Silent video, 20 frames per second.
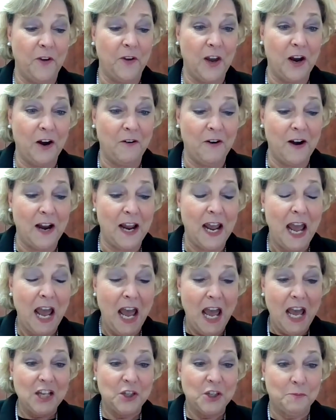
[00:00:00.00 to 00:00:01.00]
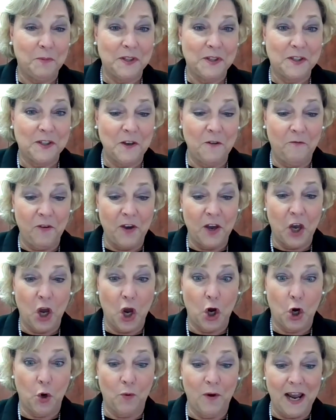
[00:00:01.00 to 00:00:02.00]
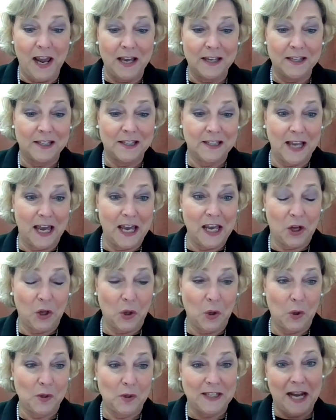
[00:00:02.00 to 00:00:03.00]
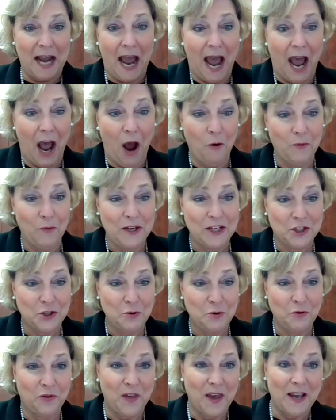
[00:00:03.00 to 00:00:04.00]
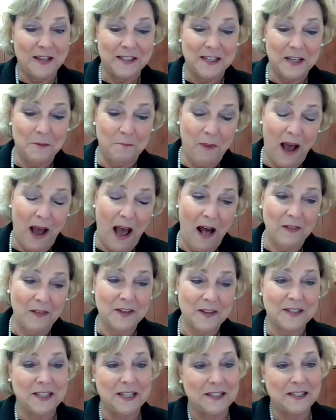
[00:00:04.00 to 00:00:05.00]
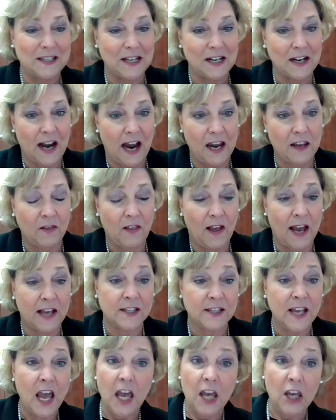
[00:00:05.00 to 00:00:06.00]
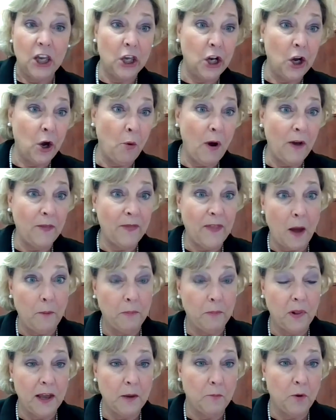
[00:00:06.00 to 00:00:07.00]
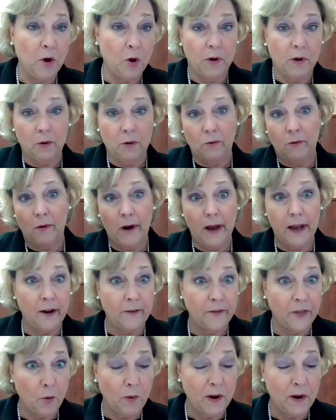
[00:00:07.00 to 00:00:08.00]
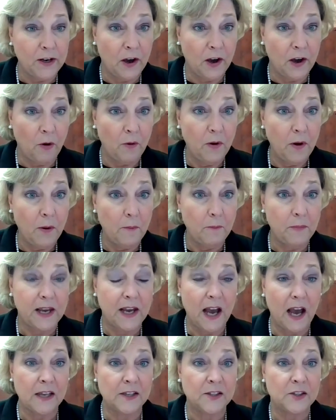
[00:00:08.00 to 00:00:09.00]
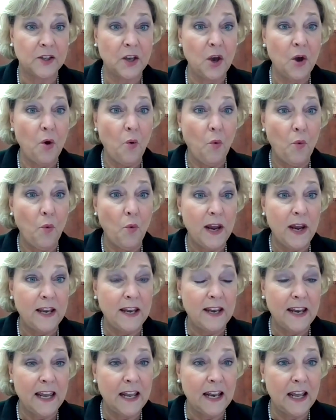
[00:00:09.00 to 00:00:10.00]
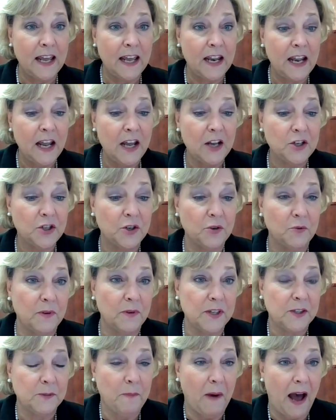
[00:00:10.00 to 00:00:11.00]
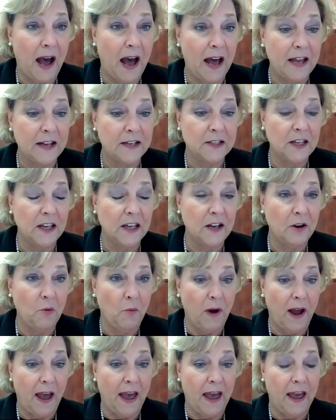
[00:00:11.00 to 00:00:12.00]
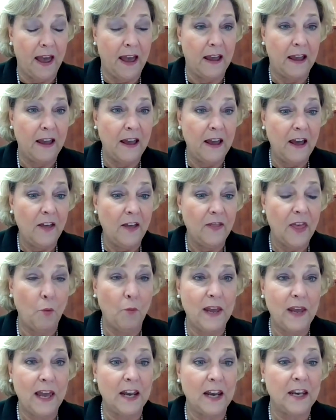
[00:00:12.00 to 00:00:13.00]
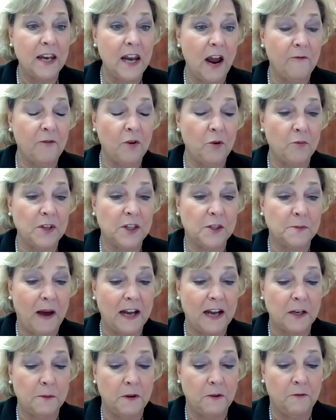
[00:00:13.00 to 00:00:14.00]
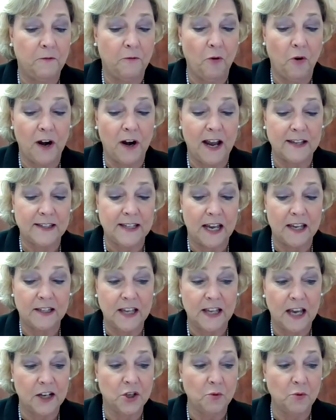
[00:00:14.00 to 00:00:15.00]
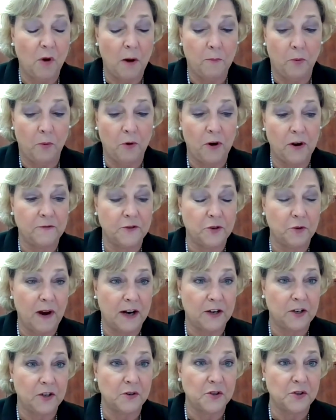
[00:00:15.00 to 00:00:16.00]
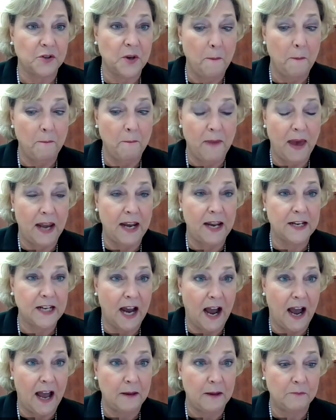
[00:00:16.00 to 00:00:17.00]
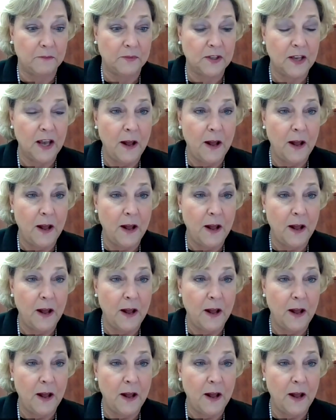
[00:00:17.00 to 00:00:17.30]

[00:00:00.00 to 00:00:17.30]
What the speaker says: very specific grant cycles and how we do things and policies and guidelines. You know what? That playbook went right out the window because we needed to respond in a way that we had never responded before. And as I said to our board of directors many times,